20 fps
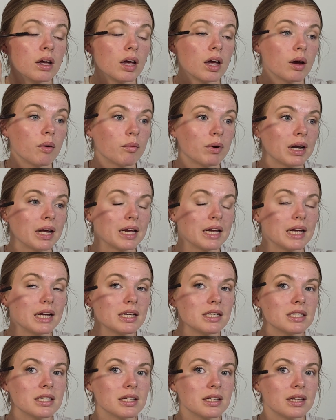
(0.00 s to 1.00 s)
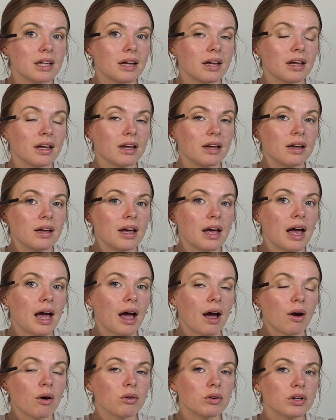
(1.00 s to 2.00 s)
And when I get to the
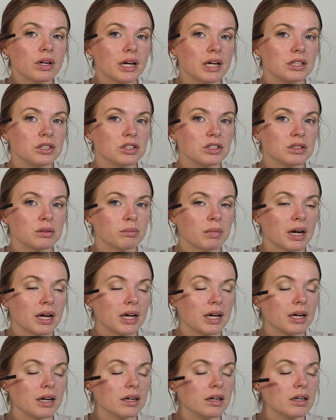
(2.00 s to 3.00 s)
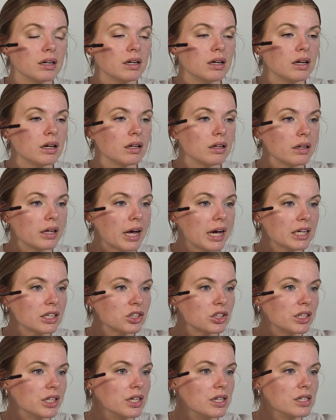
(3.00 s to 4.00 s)
outer edges of my
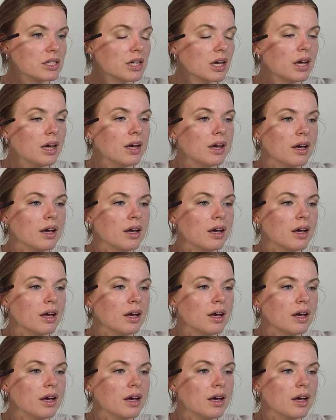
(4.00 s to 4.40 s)
lashes,